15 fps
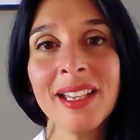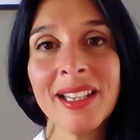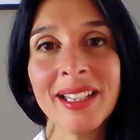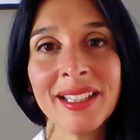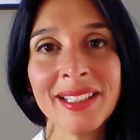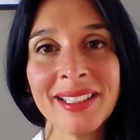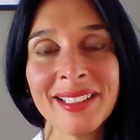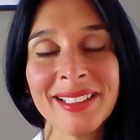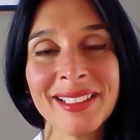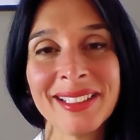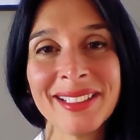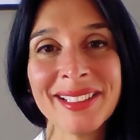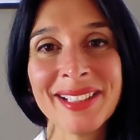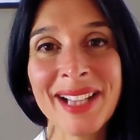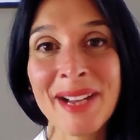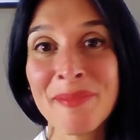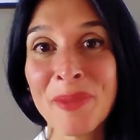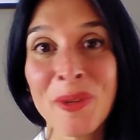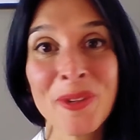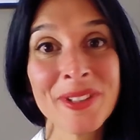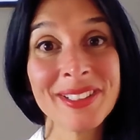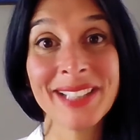a
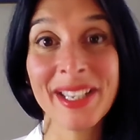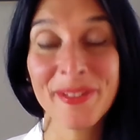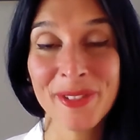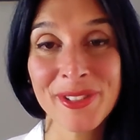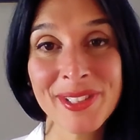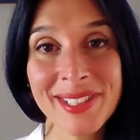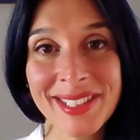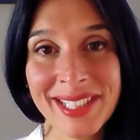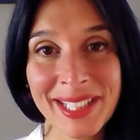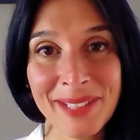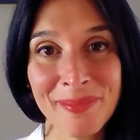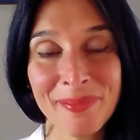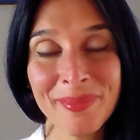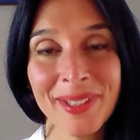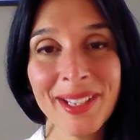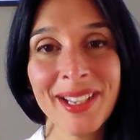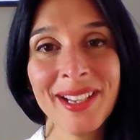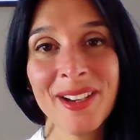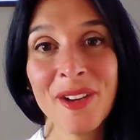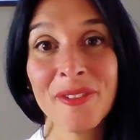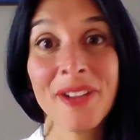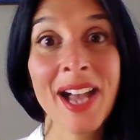more diverse team,
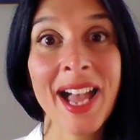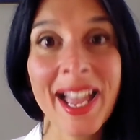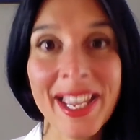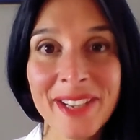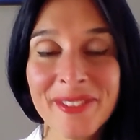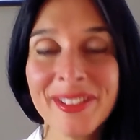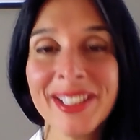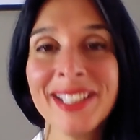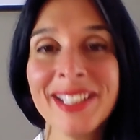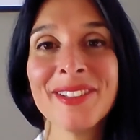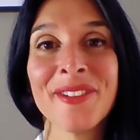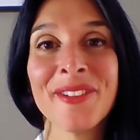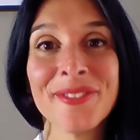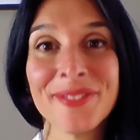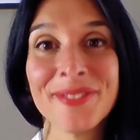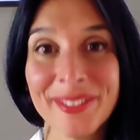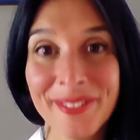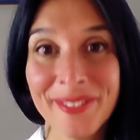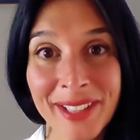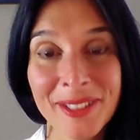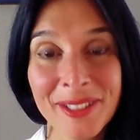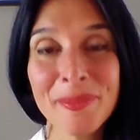of hiring, of
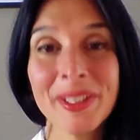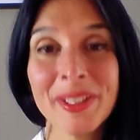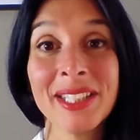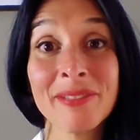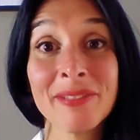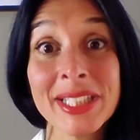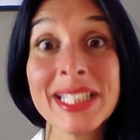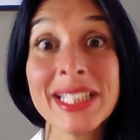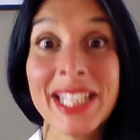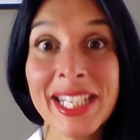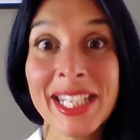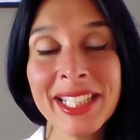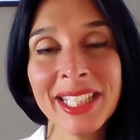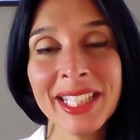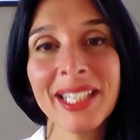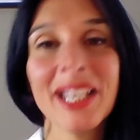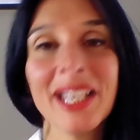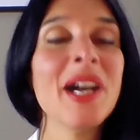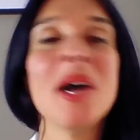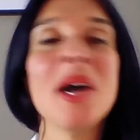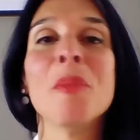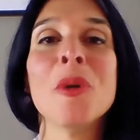developing and retaining
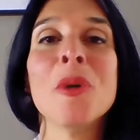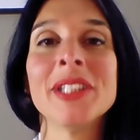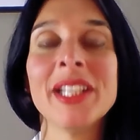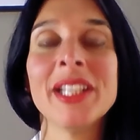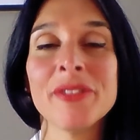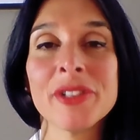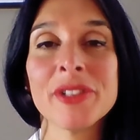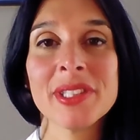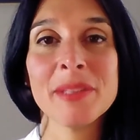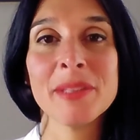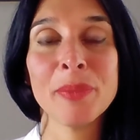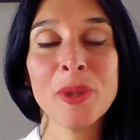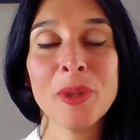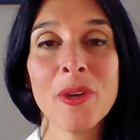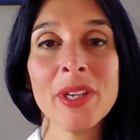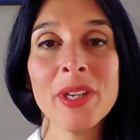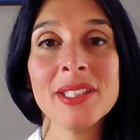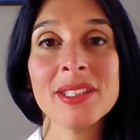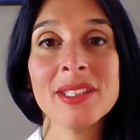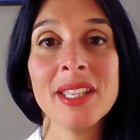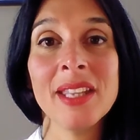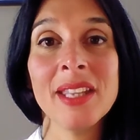more diverse
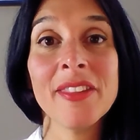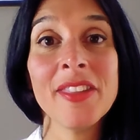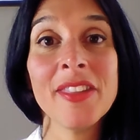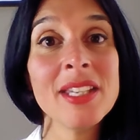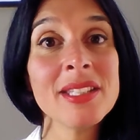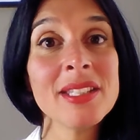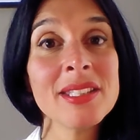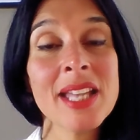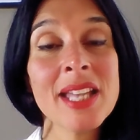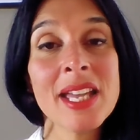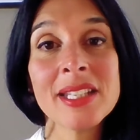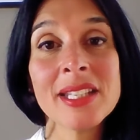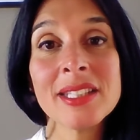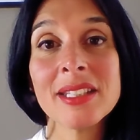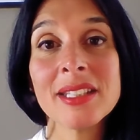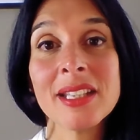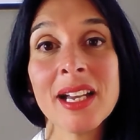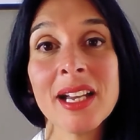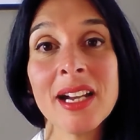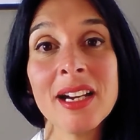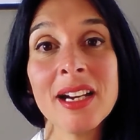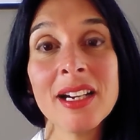employees, in things that
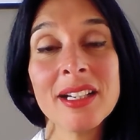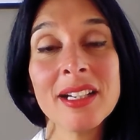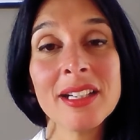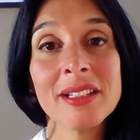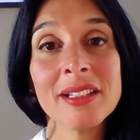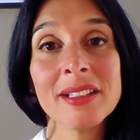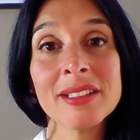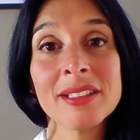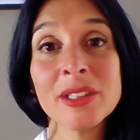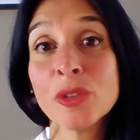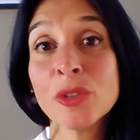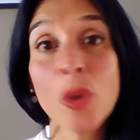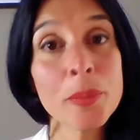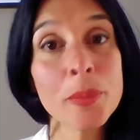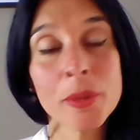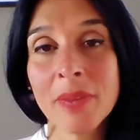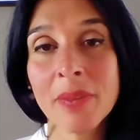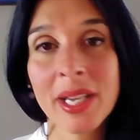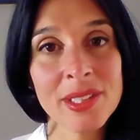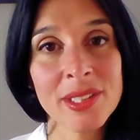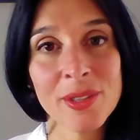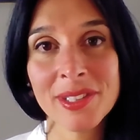don't
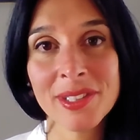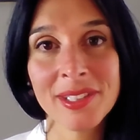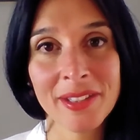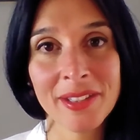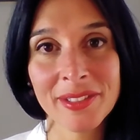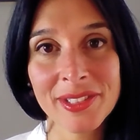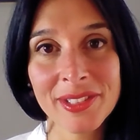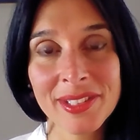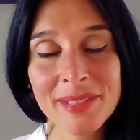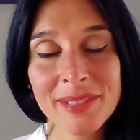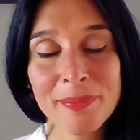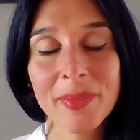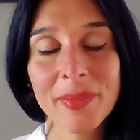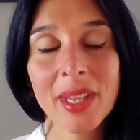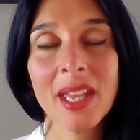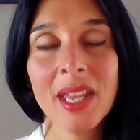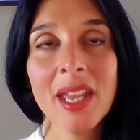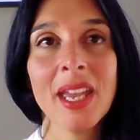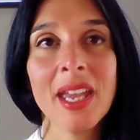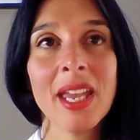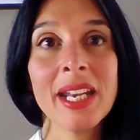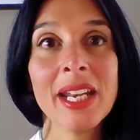compromise your standards.
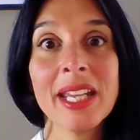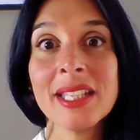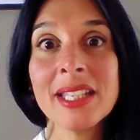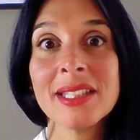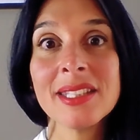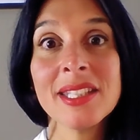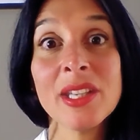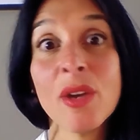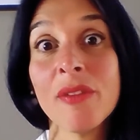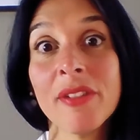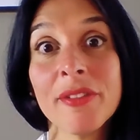And I can think of a